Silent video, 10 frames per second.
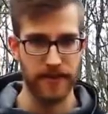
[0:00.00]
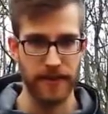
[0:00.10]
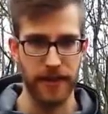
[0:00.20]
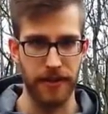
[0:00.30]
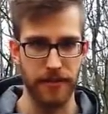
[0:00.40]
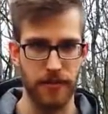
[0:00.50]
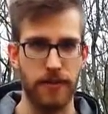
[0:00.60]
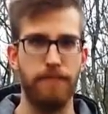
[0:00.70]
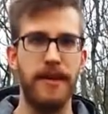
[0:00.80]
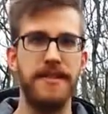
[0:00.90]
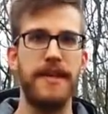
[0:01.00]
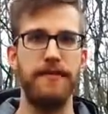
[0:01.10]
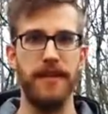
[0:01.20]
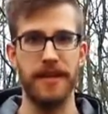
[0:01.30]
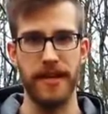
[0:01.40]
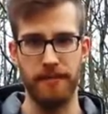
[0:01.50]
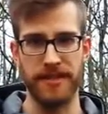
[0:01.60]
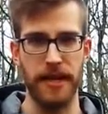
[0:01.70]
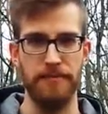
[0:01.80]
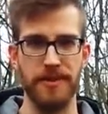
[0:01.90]
review, please give it a
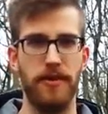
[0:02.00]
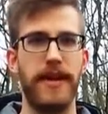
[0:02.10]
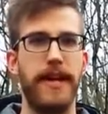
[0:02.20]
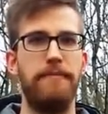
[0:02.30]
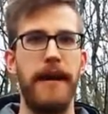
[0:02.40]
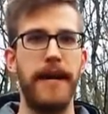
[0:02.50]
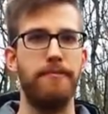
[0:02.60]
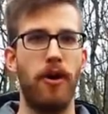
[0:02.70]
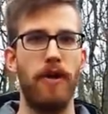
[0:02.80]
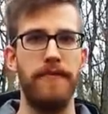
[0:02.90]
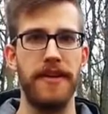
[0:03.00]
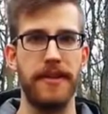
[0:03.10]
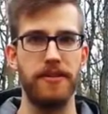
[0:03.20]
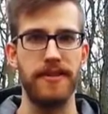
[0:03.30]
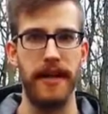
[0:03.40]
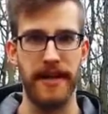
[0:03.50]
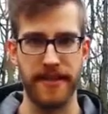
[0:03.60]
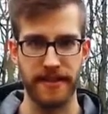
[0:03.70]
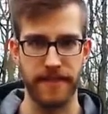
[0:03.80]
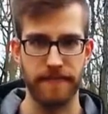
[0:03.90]
thumbs up so I can make more videos like
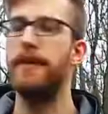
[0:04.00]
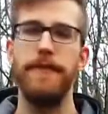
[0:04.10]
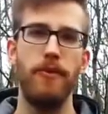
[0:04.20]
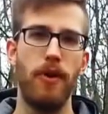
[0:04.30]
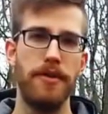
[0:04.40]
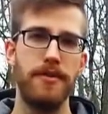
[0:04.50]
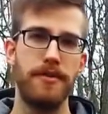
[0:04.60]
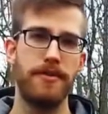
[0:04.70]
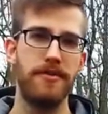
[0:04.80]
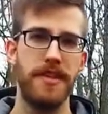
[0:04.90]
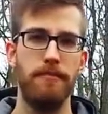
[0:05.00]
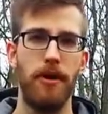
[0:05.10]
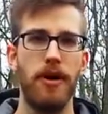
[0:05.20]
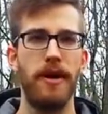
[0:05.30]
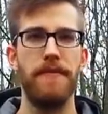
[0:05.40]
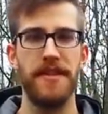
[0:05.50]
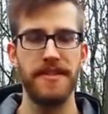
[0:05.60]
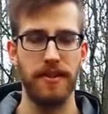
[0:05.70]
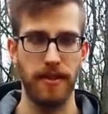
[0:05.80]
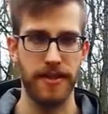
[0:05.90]
this. If you want to see more of this
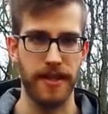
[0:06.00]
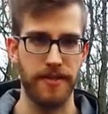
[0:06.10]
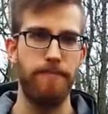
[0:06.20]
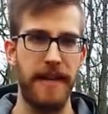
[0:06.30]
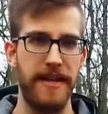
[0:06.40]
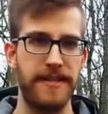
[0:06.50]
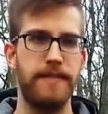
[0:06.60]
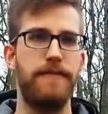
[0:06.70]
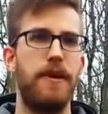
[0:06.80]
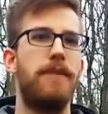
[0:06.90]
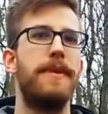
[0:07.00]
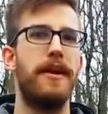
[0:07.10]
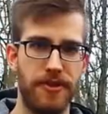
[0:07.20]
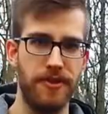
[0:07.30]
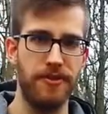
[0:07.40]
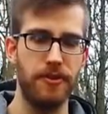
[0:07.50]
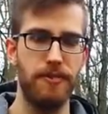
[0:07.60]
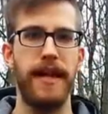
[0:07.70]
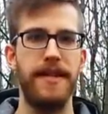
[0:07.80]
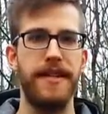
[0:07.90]
content, please follow me on YouTube
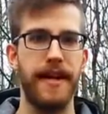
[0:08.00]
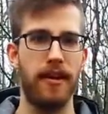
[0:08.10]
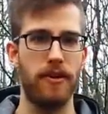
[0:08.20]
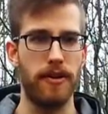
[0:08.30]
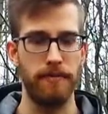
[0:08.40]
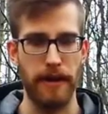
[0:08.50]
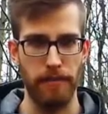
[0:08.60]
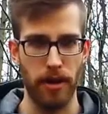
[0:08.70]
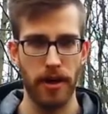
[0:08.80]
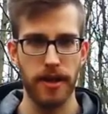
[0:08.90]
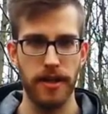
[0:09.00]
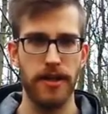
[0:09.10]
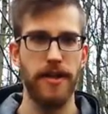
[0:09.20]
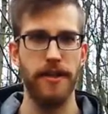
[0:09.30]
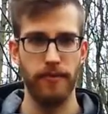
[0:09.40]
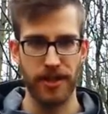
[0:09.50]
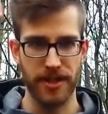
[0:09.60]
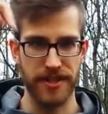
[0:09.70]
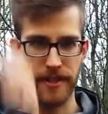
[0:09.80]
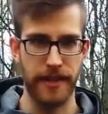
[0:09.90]
and take a look on my blog, which
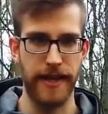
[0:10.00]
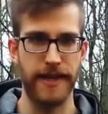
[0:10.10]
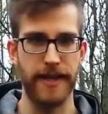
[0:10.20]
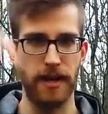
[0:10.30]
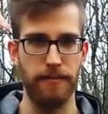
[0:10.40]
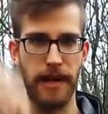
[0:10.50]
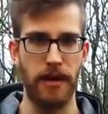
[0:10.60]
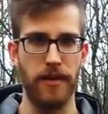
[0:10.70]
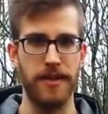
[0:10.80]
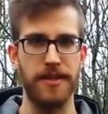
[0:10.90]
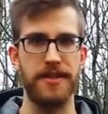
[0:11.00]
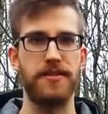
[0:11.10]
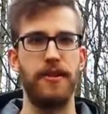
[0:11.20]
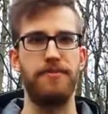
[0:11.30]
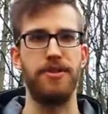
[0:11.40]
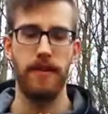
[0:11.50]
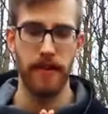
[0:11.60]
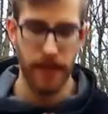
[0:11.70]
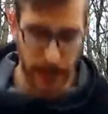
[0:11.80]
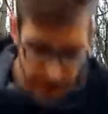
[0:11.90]
is linked down below in the description.
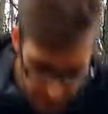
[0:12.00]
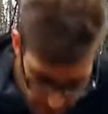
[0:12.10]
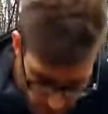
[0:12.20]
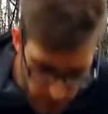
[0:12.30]
Thank you for